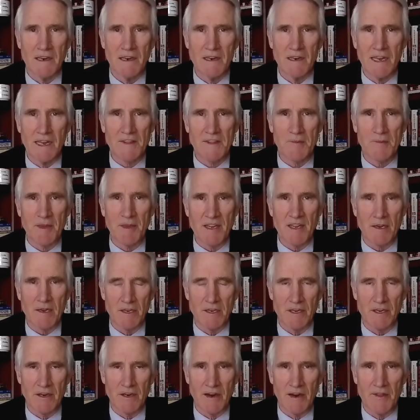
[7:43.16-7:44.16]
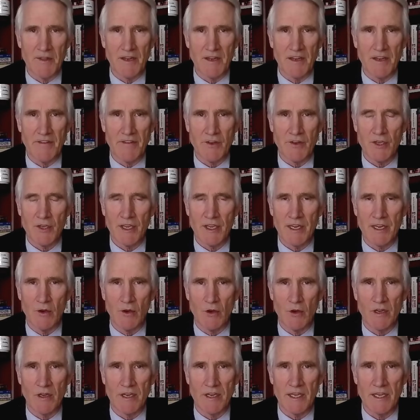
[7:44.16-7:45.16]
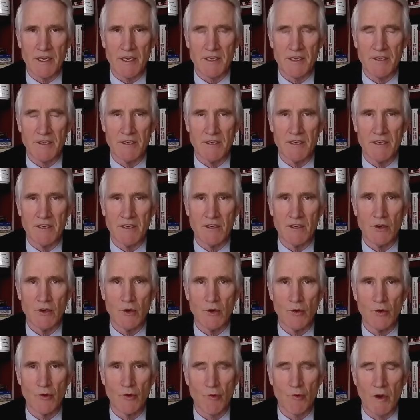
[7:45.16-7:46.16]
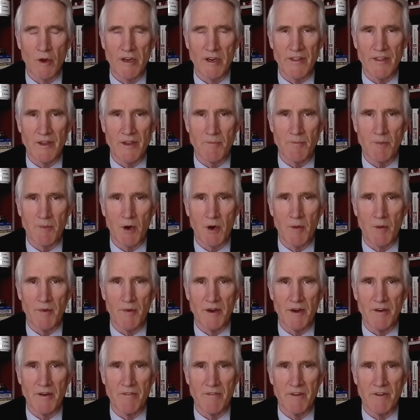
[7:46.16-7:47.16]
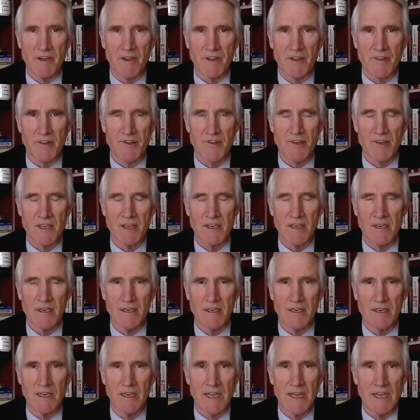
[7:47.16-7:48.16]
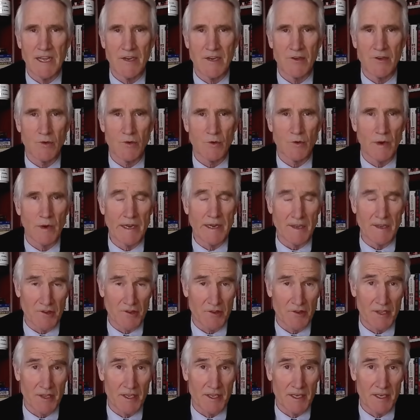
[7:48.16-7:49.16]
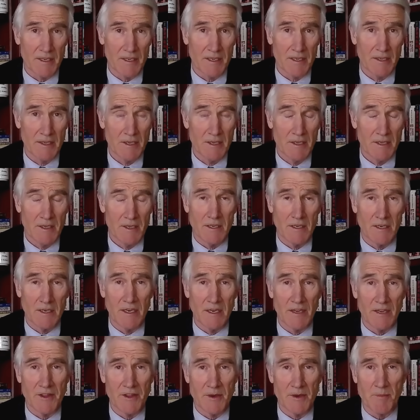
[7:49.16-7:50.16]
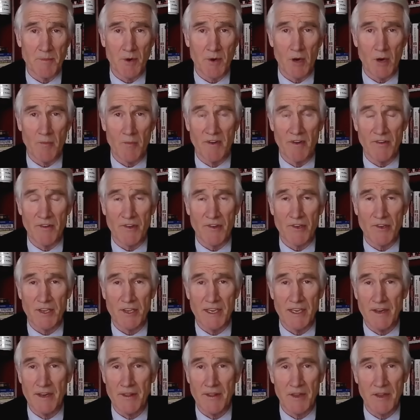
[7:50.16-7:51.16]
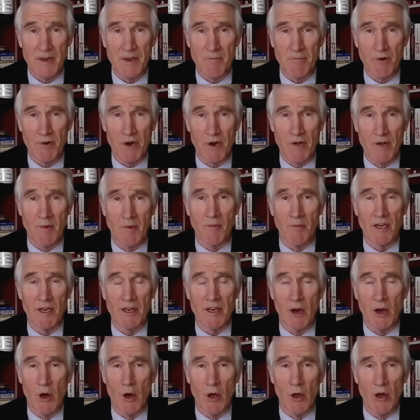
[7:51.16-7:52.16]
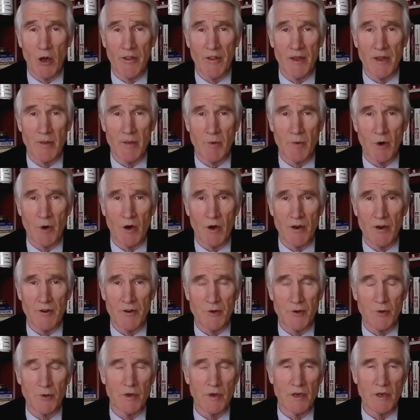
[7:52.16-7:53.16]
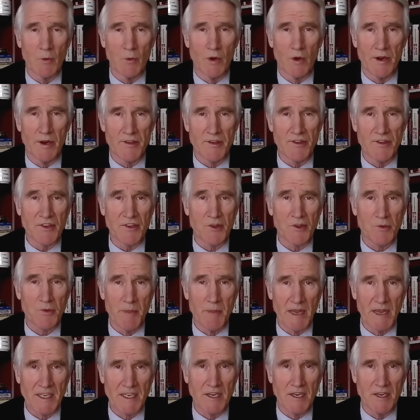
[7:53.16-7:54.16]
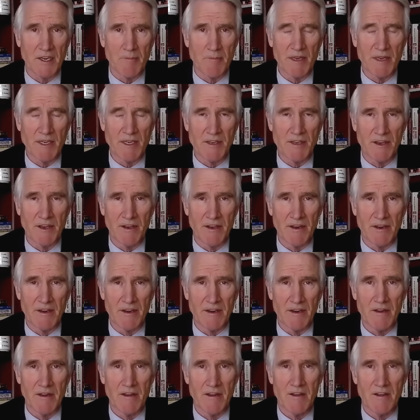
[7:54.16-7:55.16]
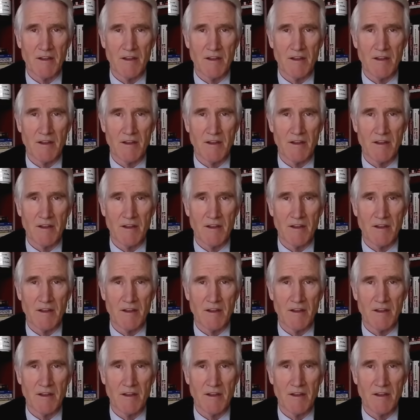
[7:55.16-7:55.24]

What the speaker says: let's be clear. I think if you take a look at who's running the Department of Defense and to a great extent the Department of State, I think probably all of them are doing what is expected to be done